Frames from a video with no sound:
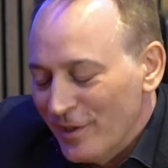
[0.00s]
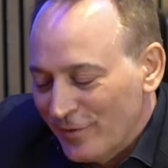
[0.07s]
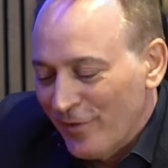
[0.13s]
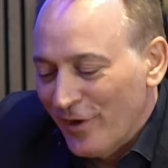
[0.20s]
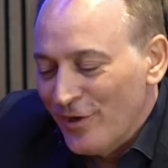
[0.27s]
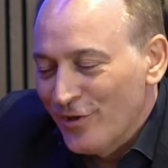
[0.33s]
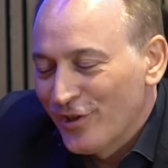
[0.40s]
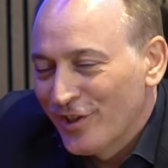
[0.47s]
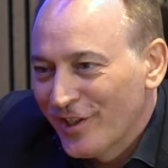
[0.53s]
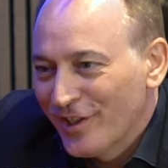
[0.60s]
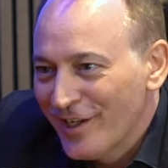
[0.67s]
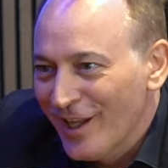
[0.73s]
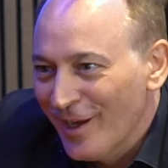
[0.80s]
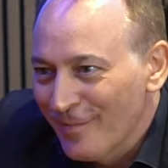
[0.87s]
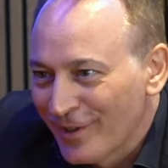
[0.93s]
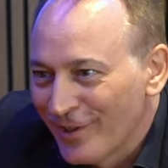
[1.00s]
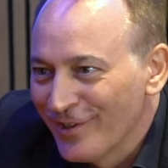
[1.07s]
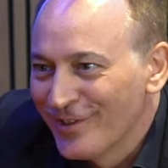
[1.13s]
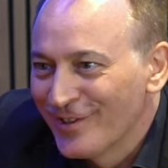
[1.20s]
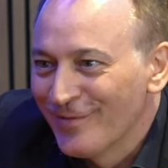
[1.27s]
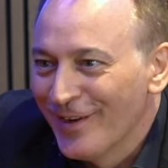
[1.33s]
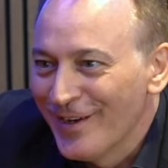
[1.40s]
funny you should say that,
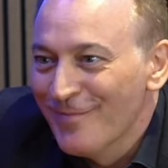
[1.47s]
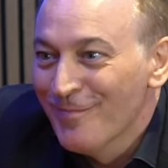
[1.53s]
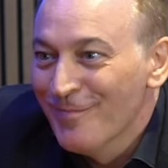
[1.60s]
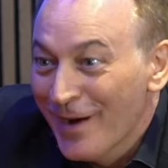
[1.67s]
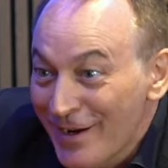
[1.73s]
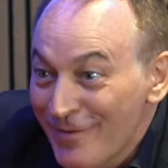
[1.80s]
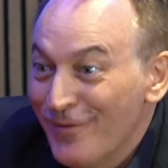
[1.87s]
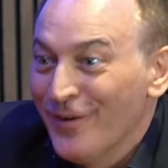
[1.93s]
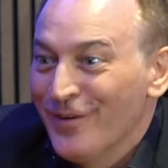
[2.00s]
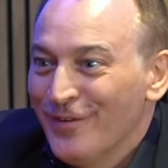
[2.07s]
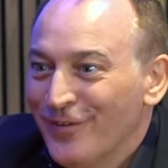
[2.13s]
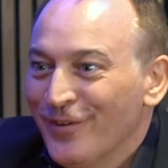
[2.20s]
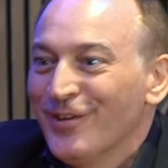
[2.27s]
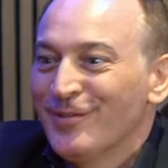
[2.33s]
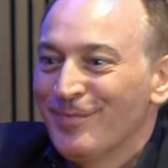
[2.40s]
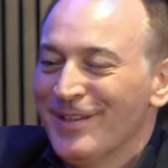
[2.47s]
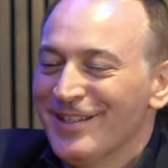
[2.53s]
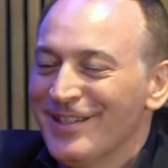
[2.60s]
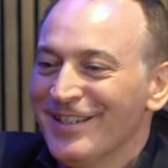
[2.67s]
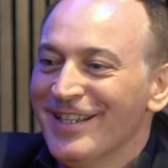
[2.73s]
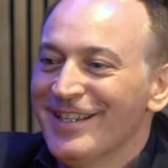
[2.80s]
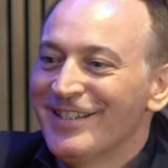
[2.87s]
because my very first
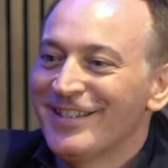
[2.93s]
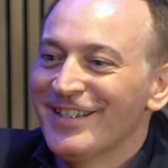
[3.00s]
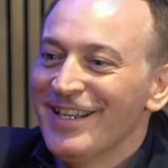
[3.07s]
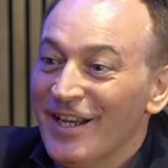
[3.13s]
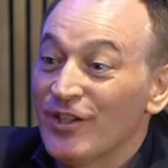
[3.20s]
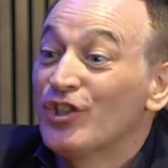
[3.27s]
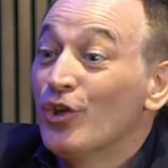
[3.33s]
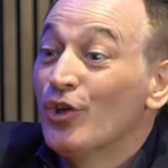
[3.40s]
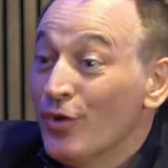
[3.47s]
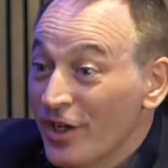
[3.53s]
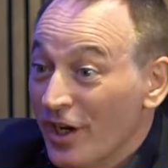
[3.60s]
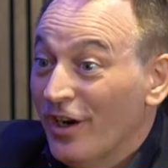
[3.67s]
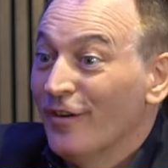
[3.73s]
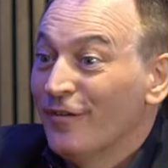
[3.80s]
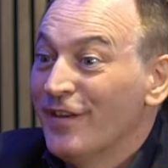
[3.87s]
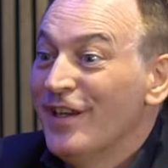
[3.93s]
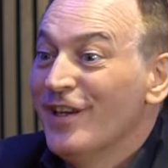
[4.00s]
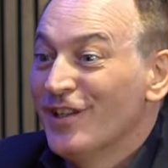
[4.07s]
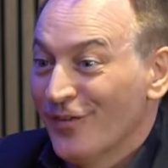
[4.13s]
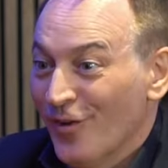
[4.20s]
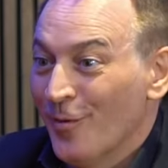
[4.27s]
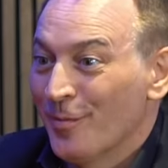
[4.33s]
business, 2.5
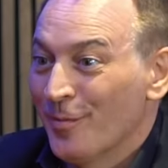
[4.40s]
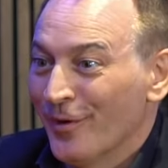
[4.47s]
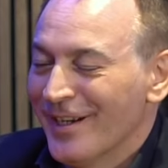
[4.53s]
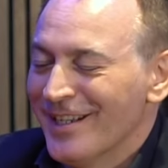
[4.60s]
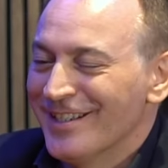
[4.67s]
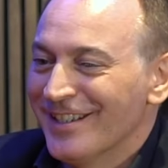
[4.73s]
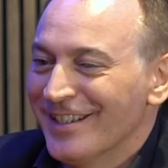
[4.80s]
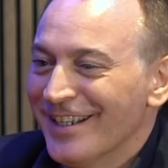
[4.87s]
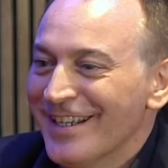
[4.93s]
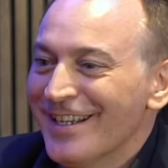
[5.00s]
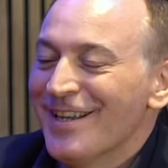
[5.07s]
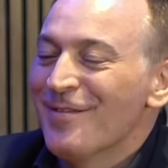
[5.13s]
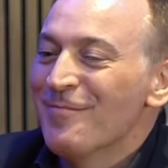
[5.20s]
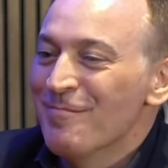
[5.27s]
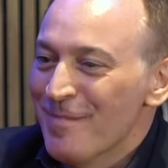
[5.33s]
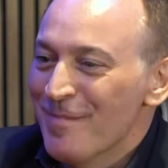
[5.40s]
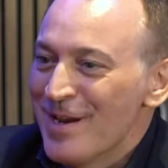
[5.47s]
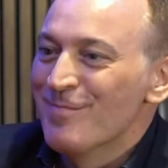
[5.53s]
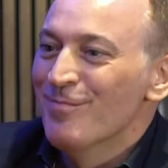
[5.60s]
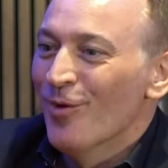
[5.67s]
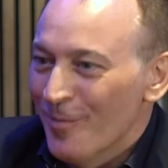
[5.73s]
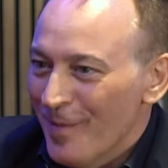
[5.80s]
years of operating it, made
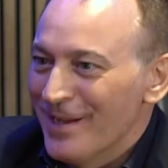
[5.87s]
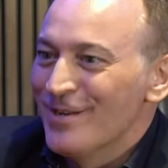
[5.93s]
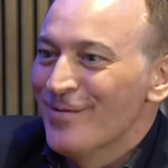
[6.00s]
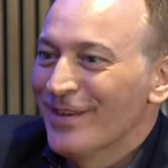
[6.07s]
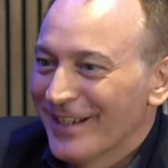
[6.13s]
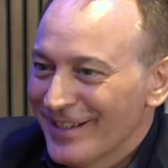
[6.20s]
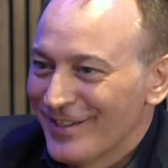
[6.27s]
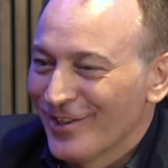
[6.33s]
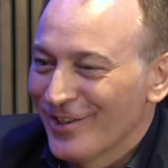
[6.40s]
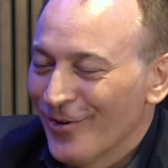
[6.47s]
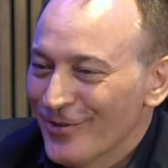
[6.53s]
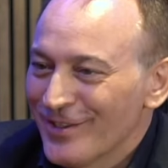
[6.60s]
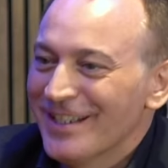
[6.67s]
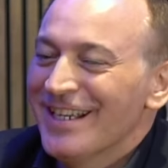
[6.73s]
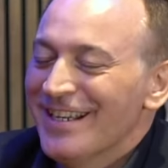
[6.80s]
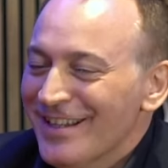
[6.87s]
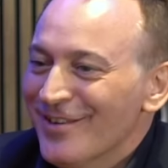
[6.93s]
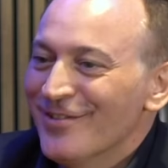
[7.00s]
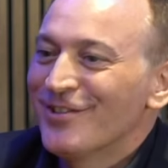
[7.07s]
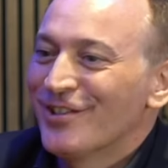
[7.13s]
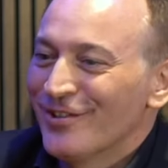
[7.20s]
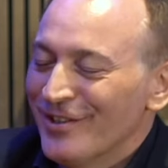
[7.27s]
more money when I sold it in
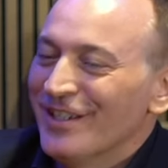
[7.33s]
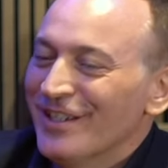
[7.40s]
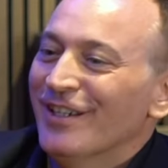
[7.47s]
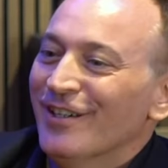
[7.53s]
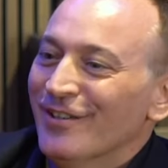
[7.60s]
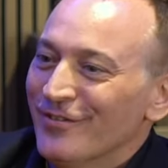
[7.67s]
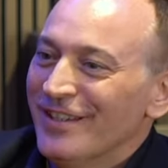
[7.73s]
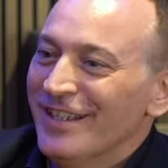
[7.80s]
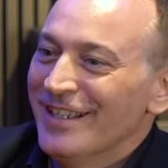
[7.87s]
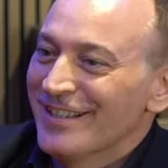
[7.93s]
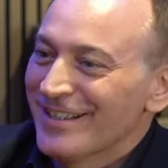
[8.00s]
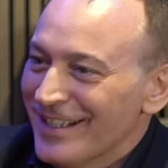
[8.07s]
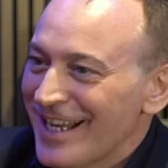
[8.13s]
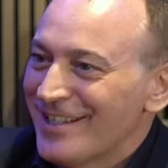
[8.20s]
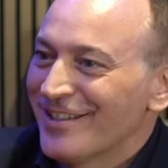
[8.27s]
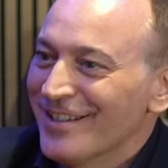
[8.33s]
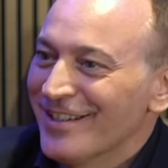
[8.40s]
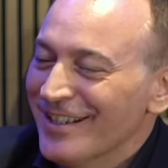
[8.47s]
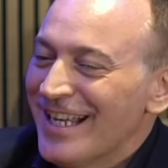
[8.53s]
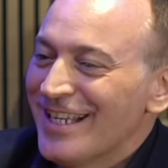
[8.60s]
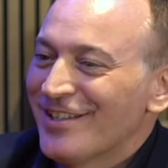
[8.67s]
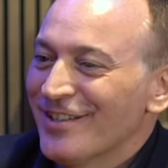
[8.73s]
those 2.5 years.
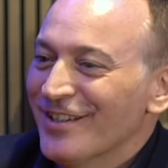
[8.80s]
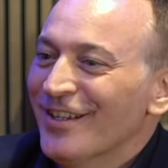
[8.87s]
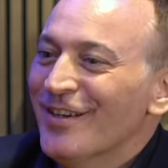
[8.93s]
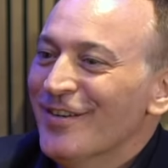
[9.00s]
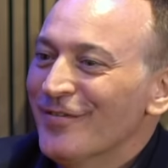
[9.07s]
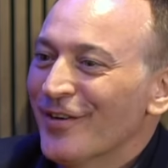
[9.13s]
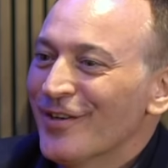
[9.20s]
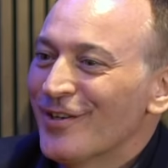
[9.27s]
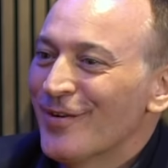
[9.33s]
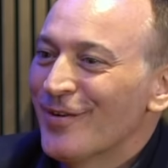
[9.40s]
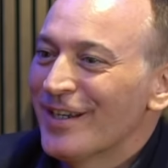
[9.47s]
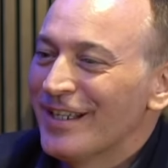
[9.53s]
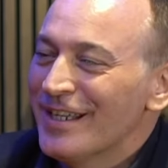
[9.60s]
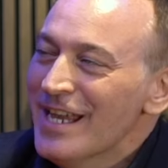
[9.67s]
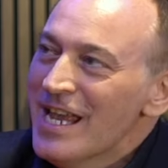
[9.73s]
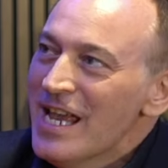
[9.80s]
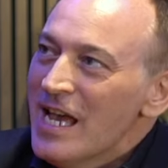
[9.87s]
Lesson learned very quickly.